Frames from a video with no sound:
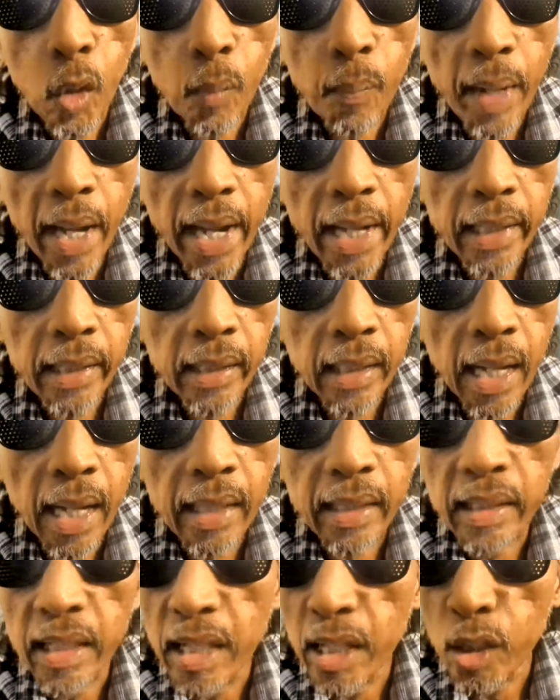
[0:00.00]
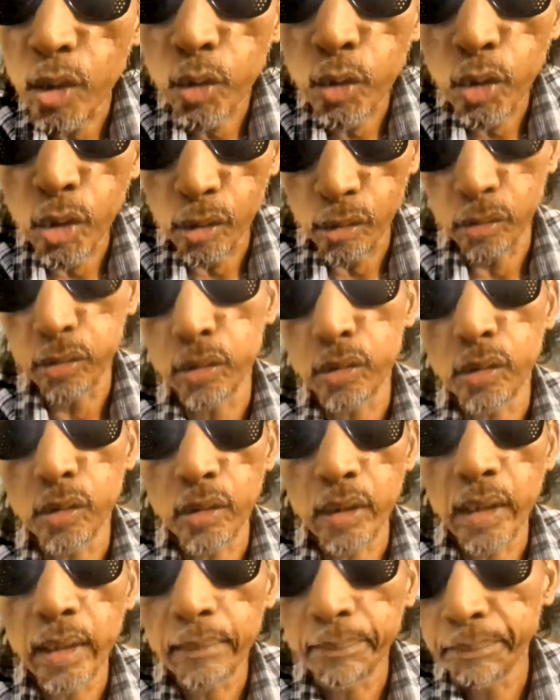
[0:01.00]
man and the angels.
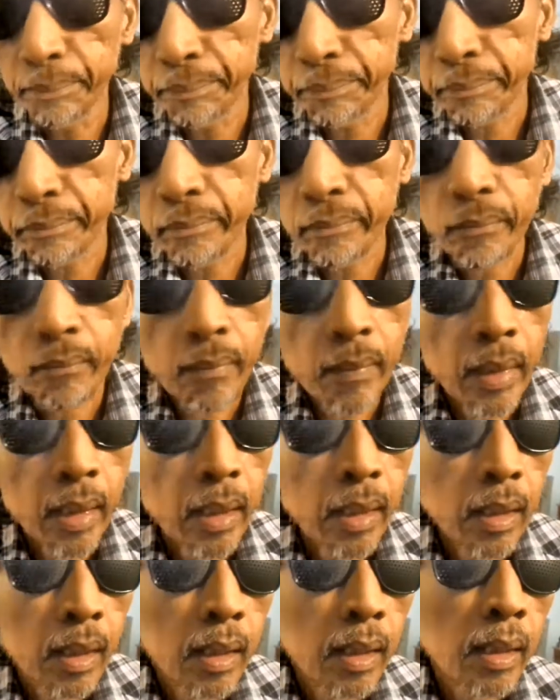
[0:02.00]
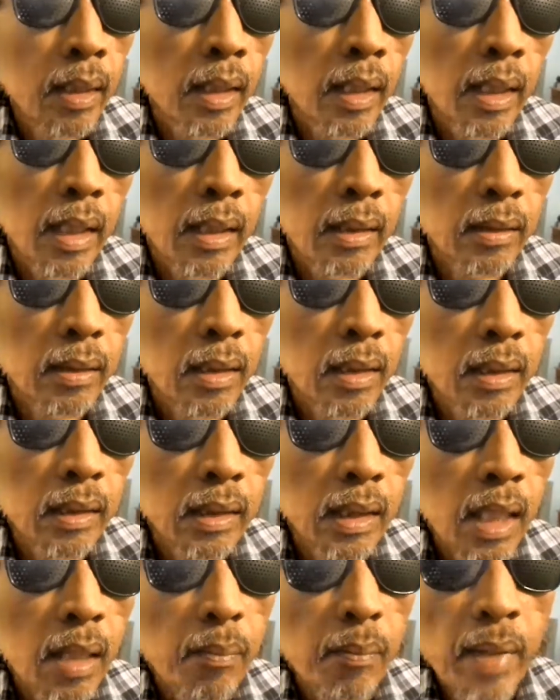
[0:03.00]
Okay,
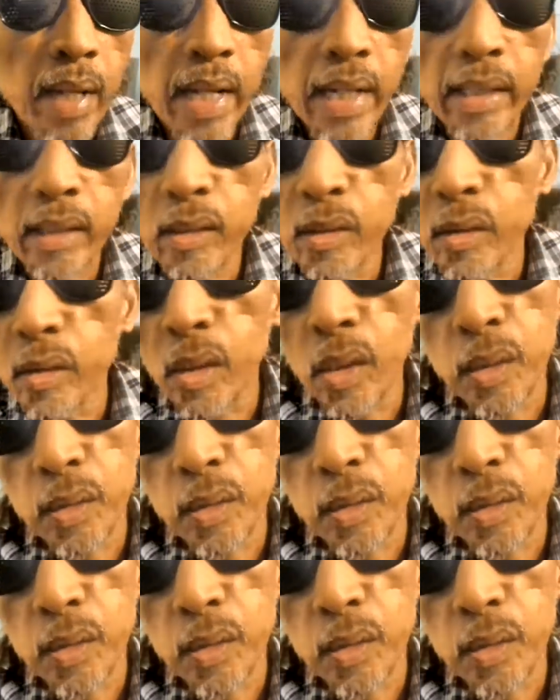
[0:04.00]
angels and men do not